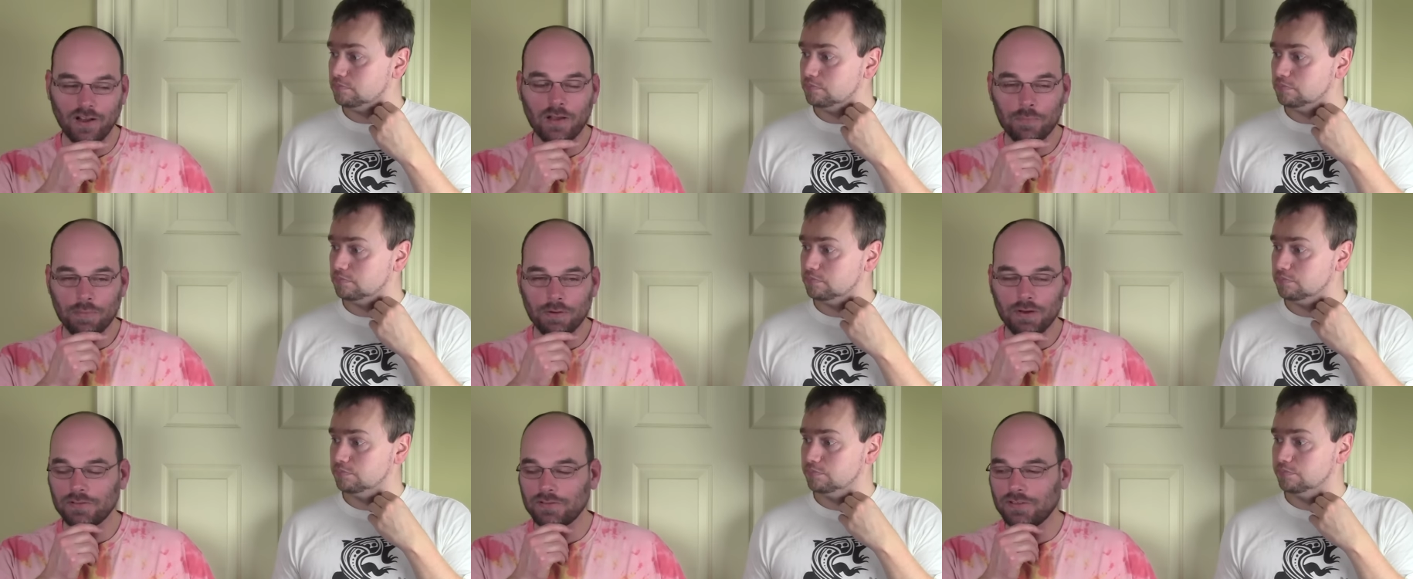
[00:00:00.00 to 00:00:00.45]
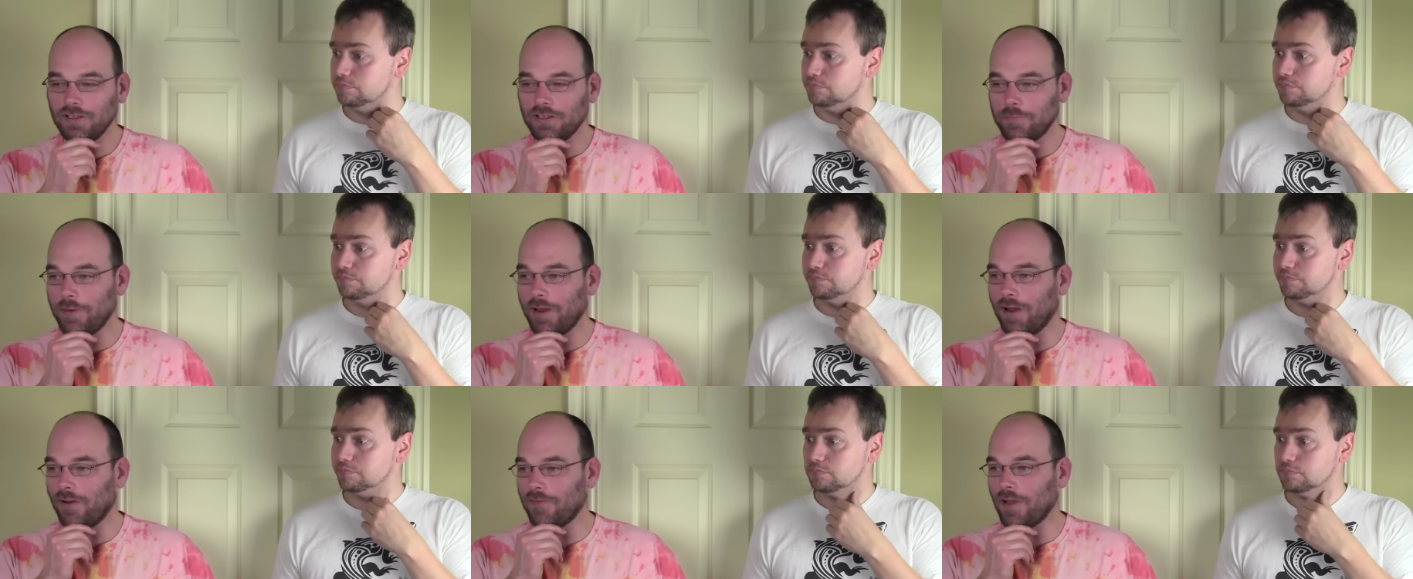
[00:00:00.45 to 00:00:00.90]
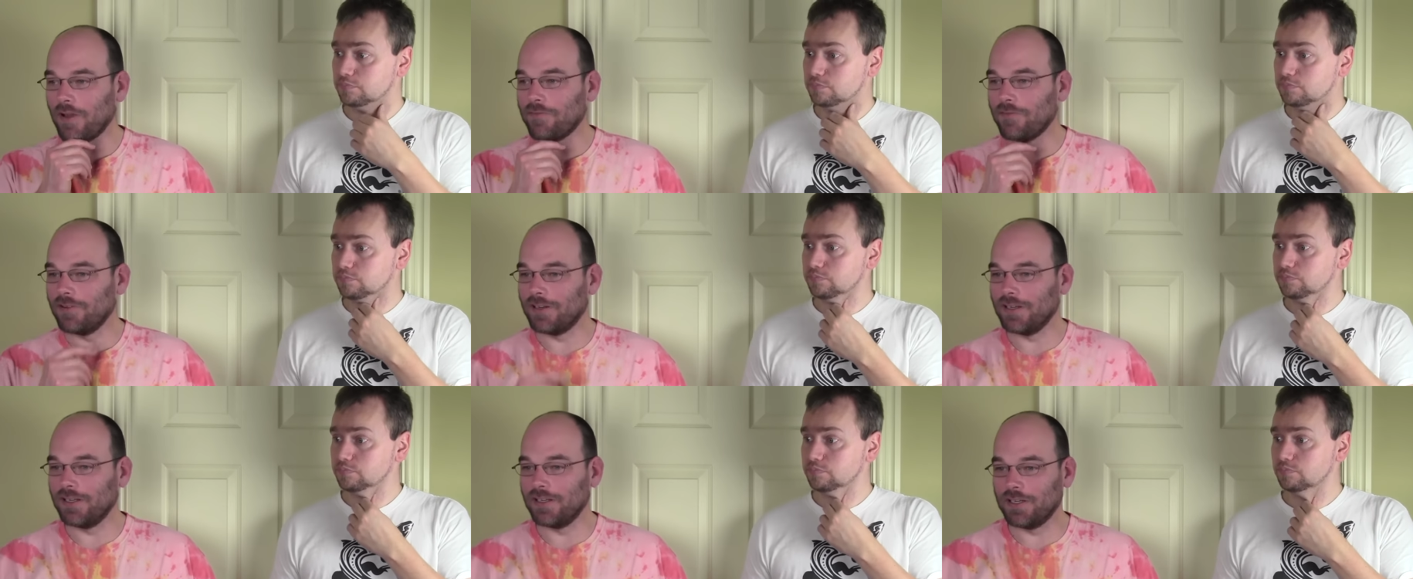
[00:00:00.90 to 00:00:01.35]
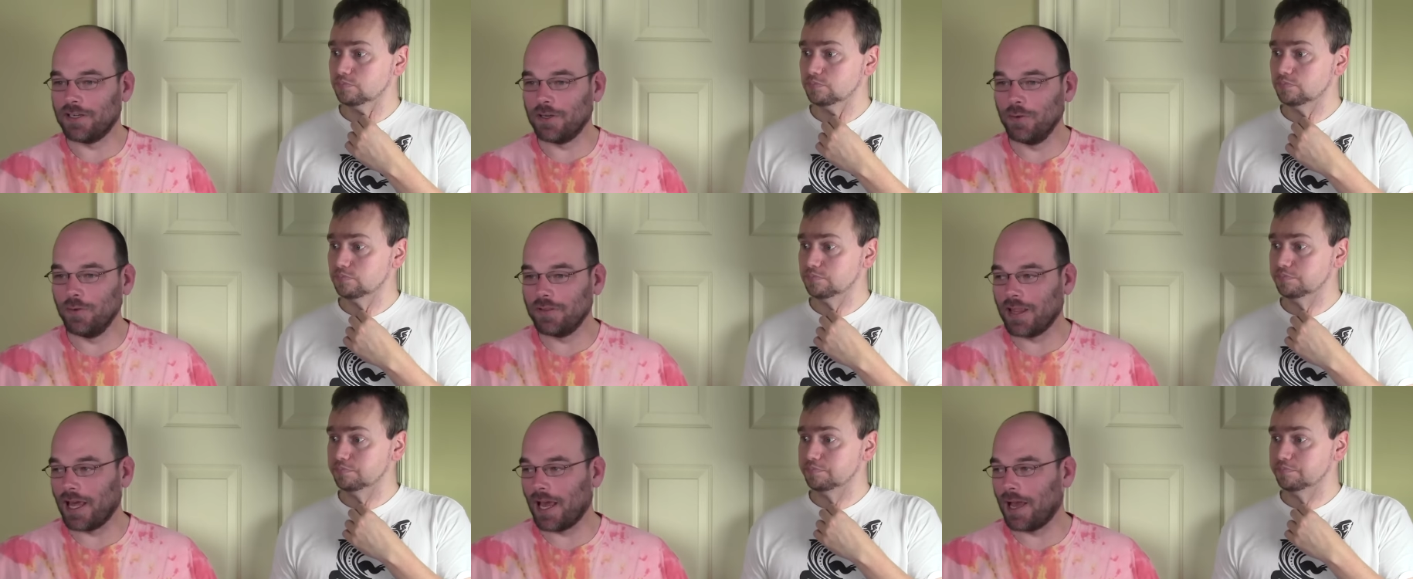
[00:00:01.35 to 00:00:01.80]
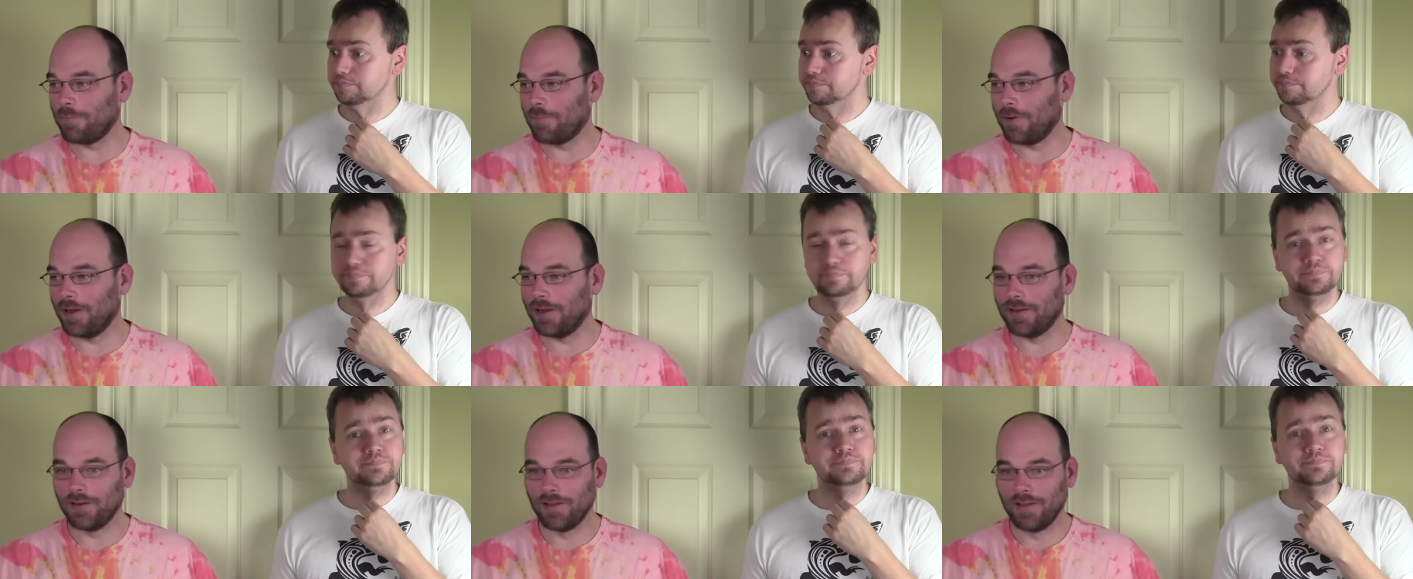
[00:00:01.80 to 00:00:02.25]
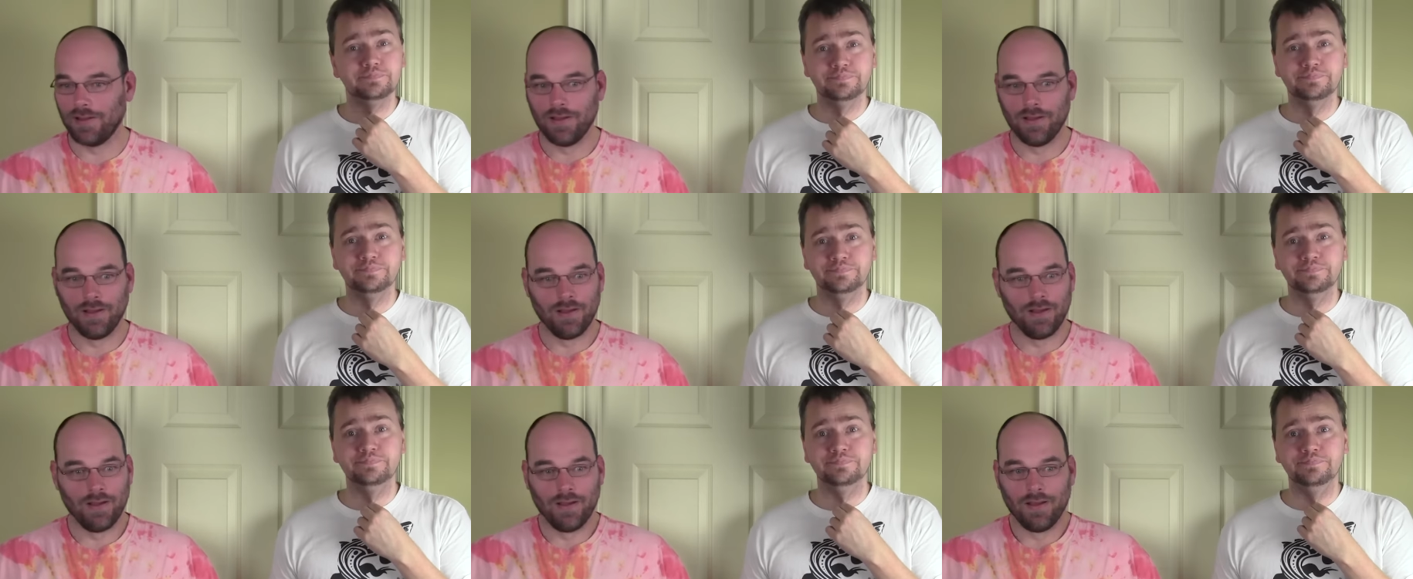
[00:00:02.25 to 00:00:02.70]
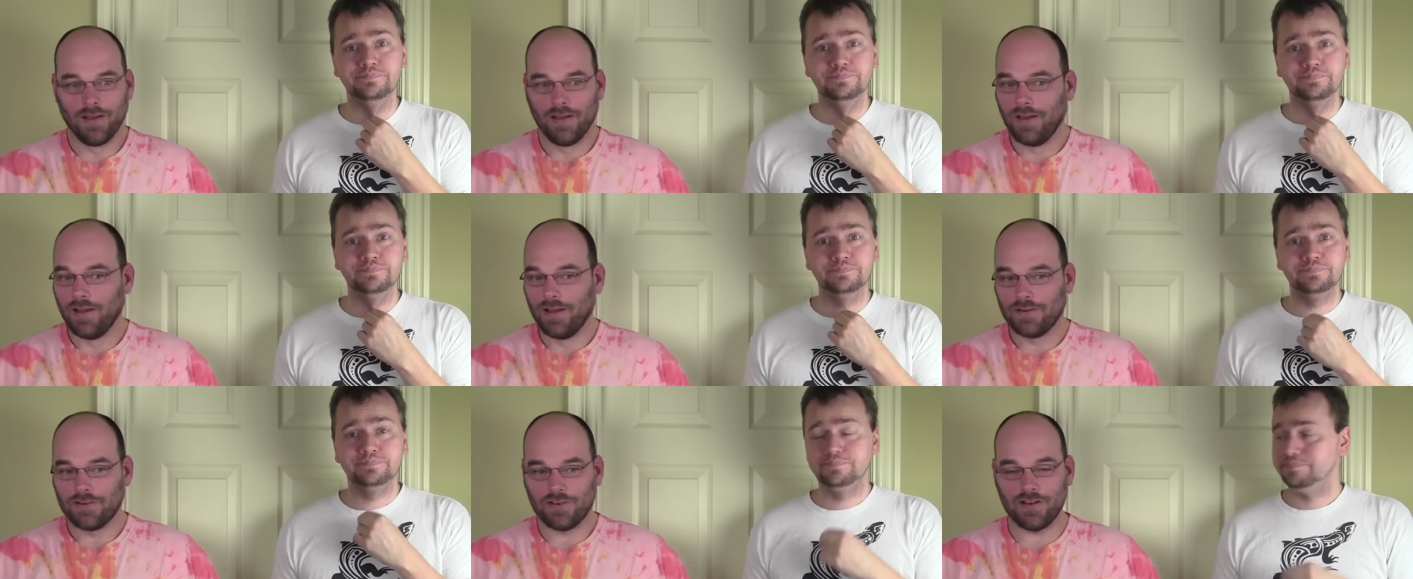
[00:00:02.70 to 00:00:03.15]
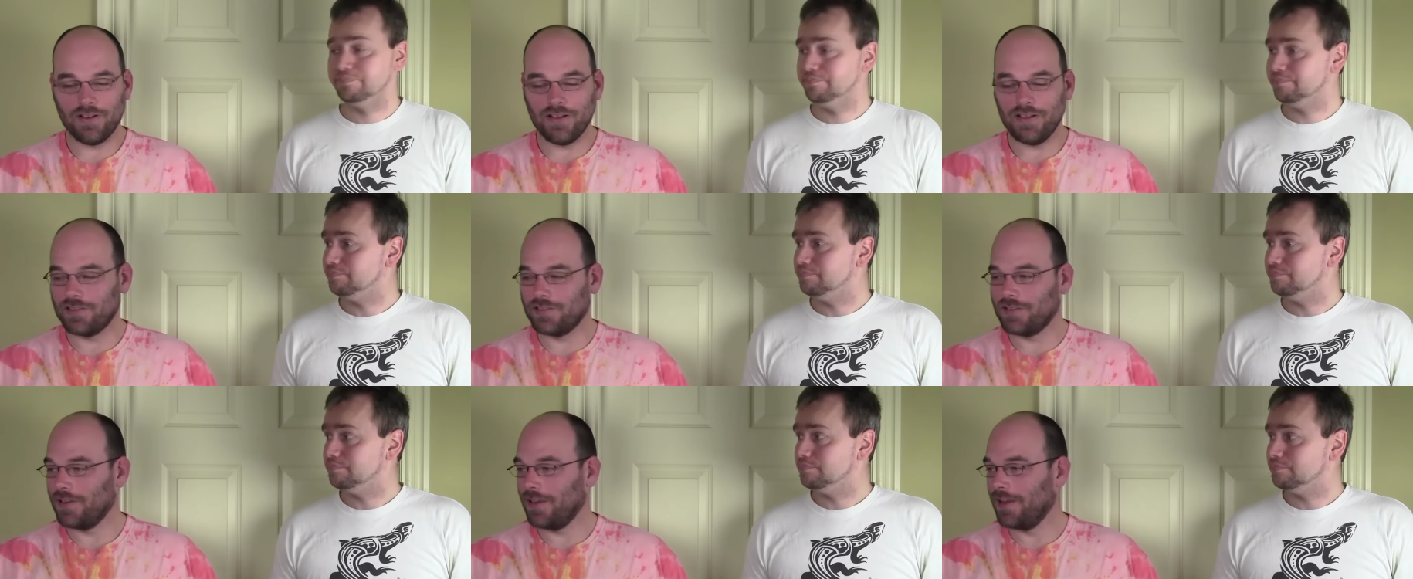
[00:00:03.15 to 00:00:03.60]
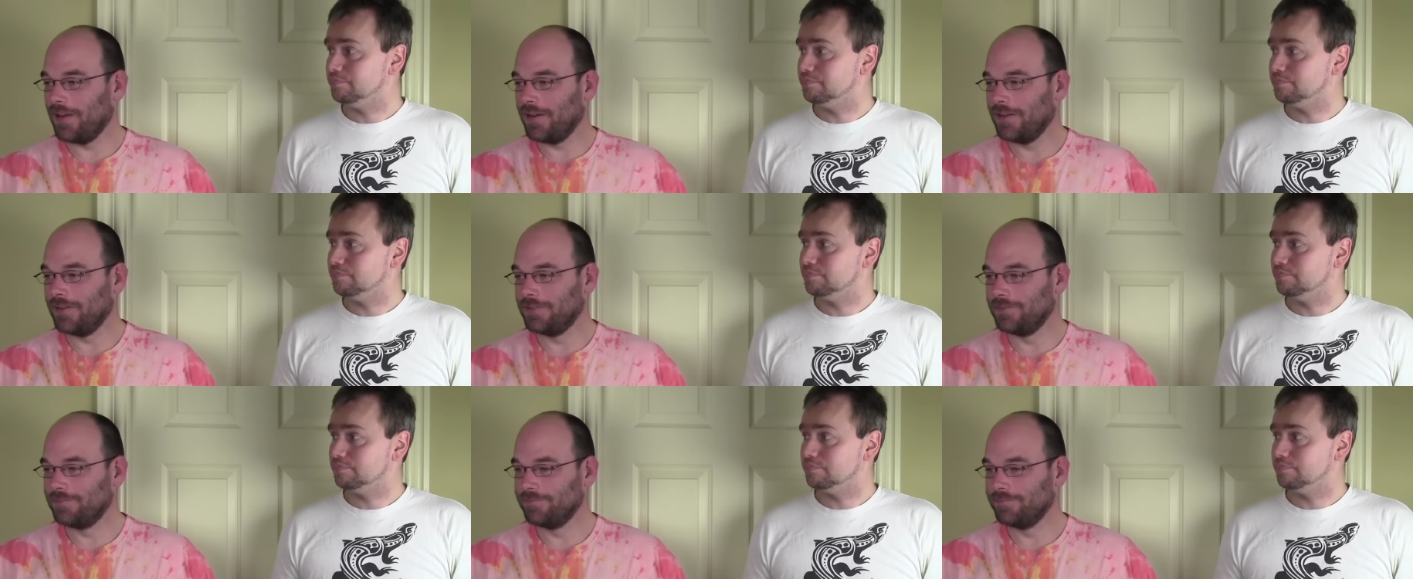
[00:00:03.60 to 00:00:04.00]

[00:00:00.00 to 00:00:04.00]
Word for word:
Speaker 1: I put a good amount of effort into doing that, but, mm-hmm. jeez, mm -hmm. yeah.